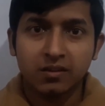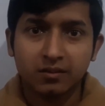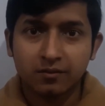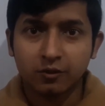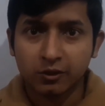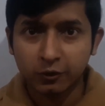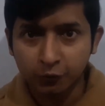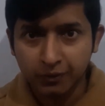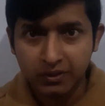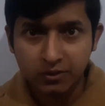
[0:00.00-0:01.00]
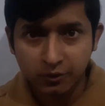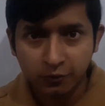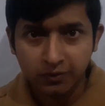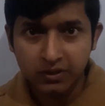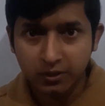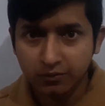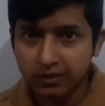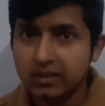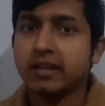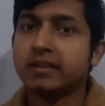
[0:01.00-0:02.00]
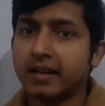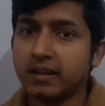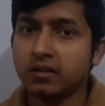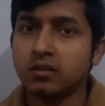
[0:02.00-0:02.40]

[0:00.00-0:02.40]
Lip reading: for you first, you first, you first, like that.